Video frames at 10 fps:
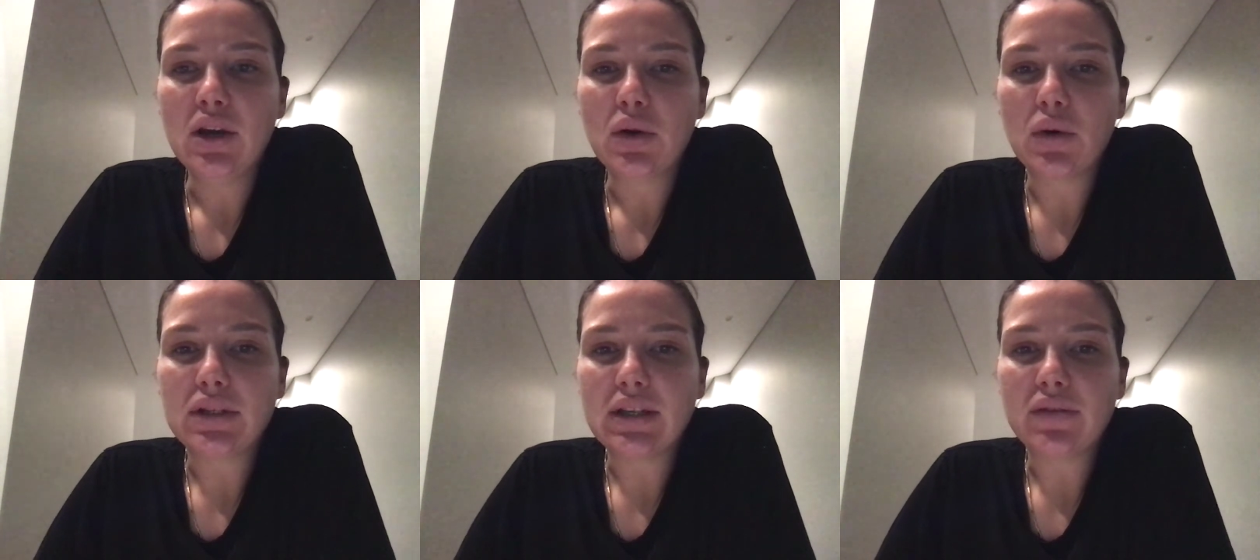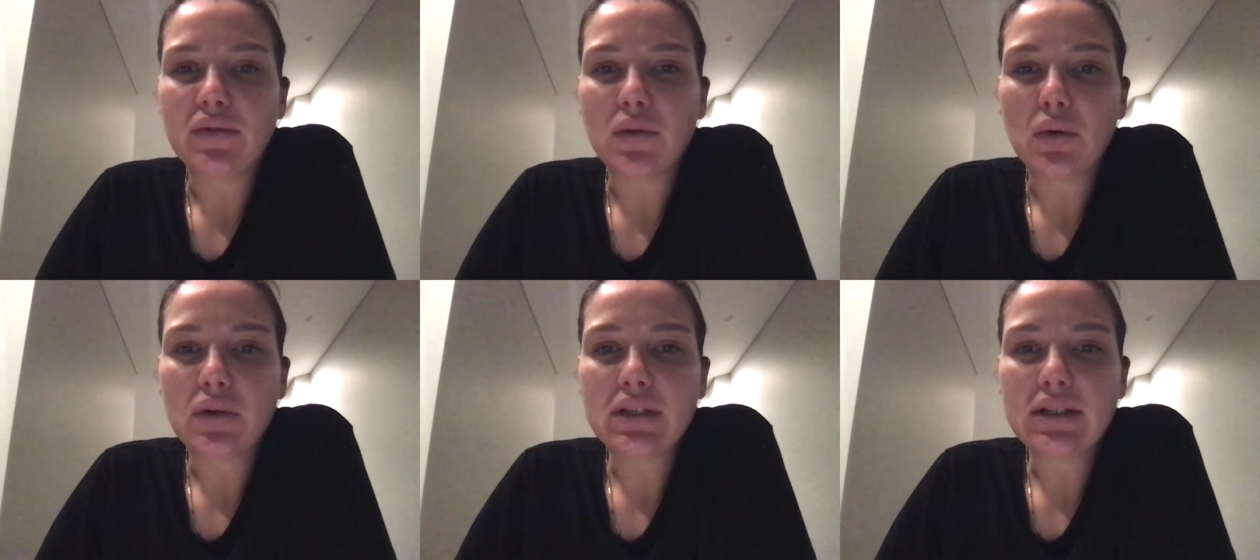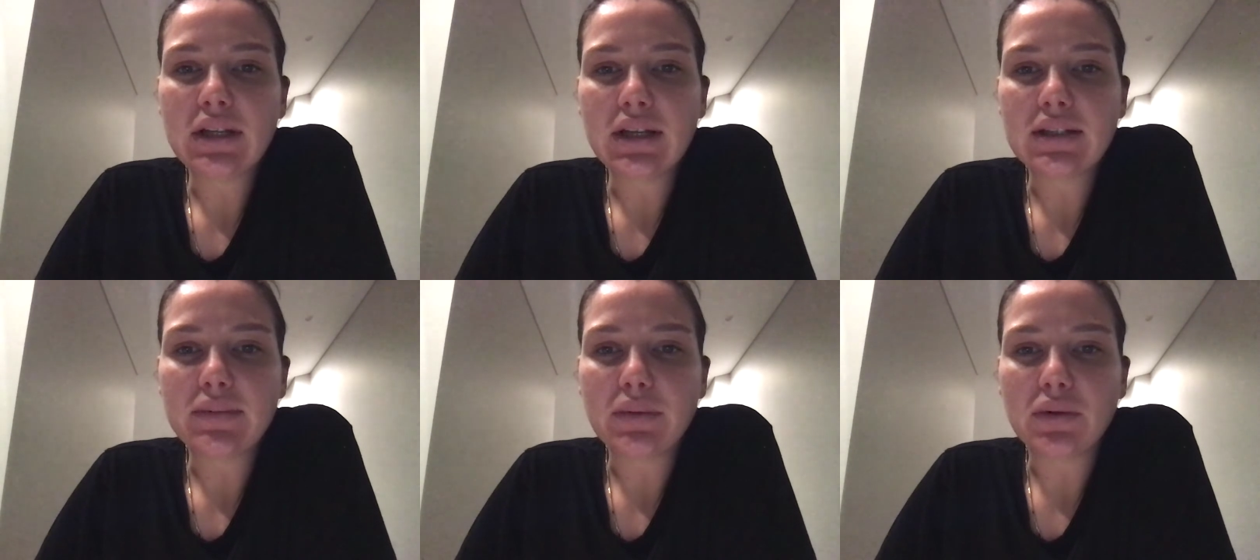causing forced
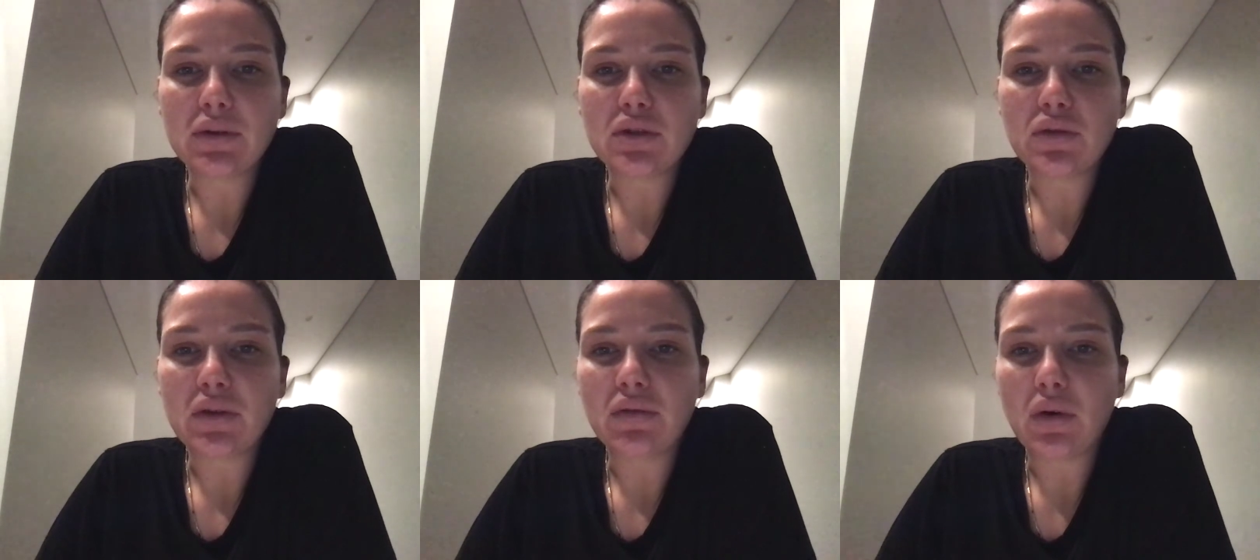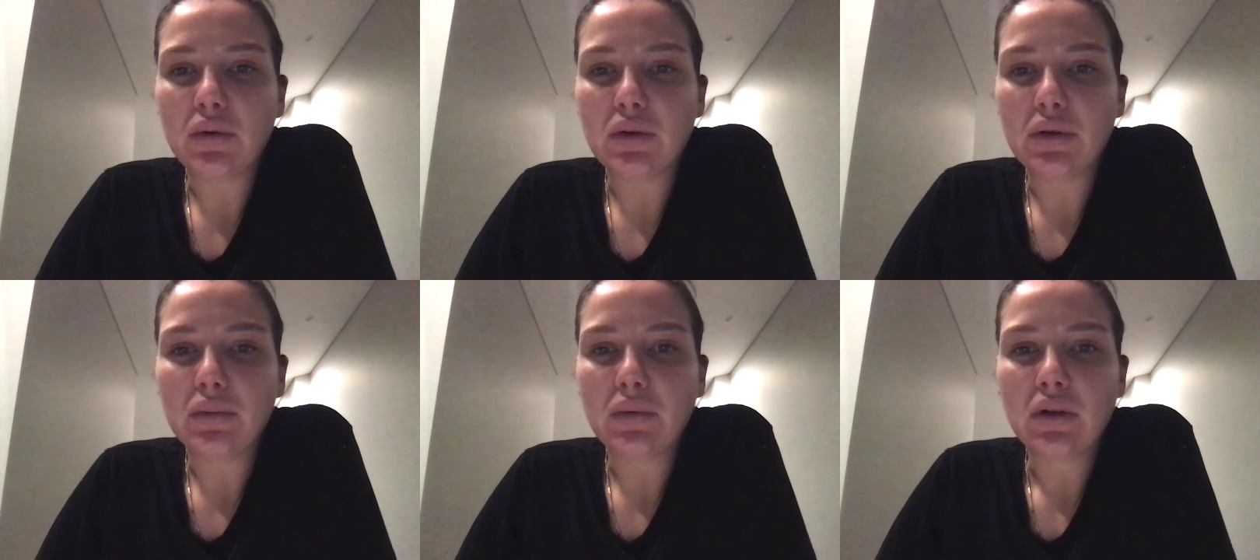expiratory volume.